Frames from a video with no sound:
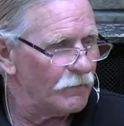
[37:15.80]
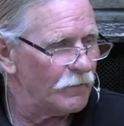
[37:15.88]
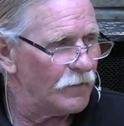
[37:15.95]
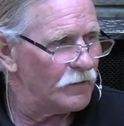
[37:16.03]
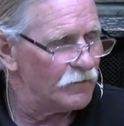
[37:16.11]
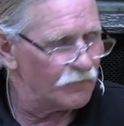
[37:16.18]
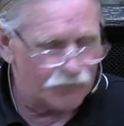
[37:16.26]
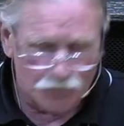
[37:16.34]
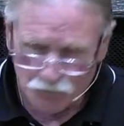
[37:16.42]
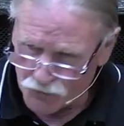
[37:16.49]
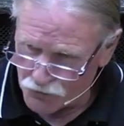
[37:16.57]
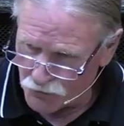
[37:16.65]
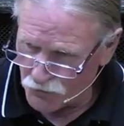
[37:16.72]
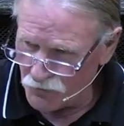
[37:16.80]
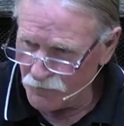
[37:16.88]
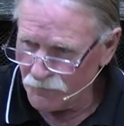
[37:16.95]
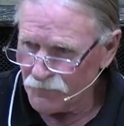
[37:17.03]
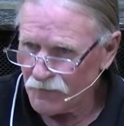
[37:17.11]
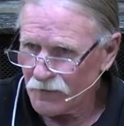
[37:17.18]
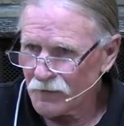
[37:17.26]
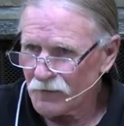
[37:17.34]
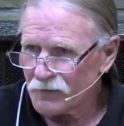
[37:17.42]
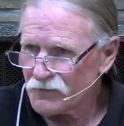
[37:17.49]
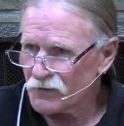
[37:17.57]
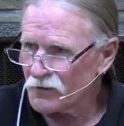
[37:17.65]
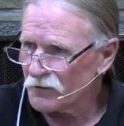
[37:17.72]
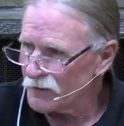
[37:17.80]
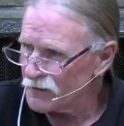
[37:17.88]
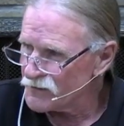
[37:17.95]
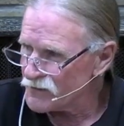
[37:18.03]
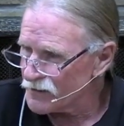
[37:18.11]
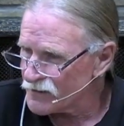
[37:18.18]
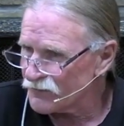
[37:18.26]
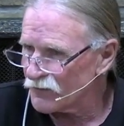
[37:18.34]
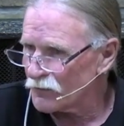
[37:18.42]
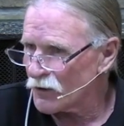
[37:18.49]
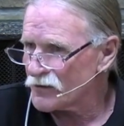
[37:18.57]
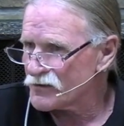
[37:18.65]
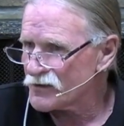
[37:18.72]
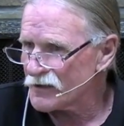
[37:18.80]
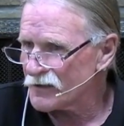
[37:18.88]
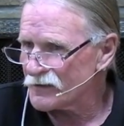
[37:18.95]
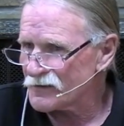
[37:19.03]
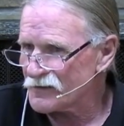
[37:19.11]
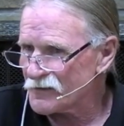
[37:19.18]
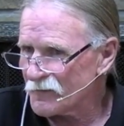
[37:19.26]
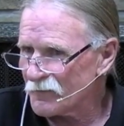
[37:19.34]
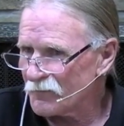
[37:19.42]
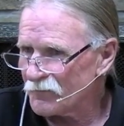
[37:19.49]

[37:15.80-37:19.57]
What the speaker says: in the future to cleanse us from our sins.